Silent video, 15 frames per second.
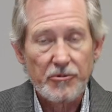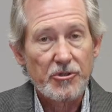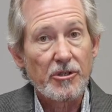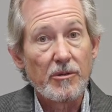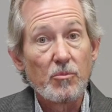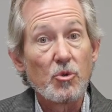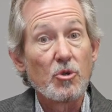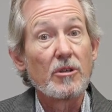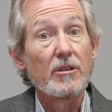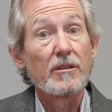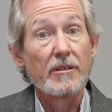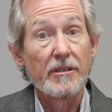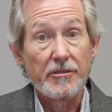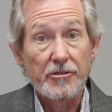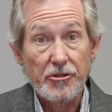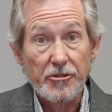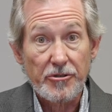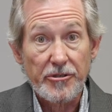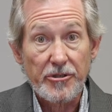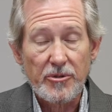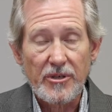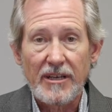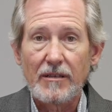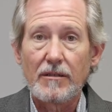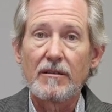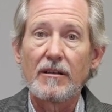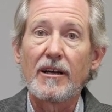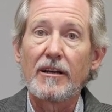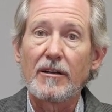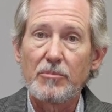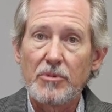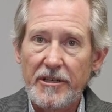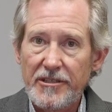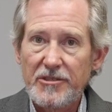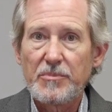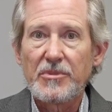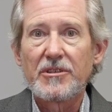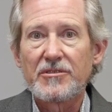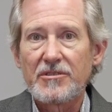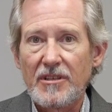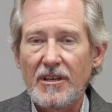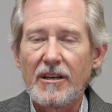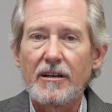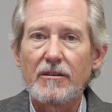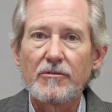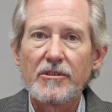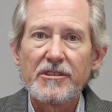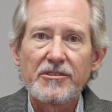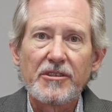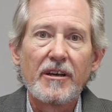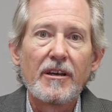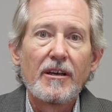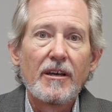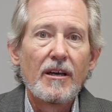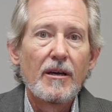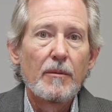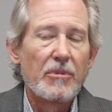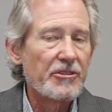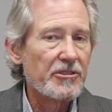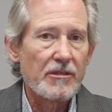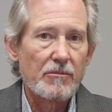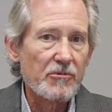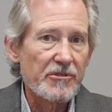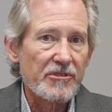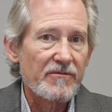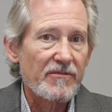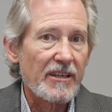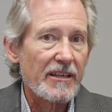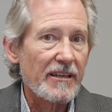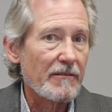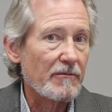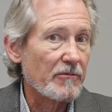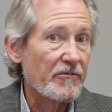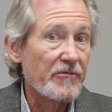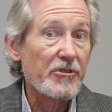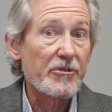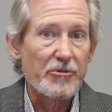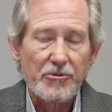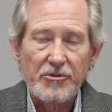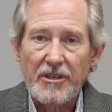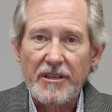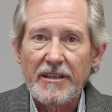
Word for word: Some will insure you at a little higher price because of the higher risk, but some will just flat out refuse.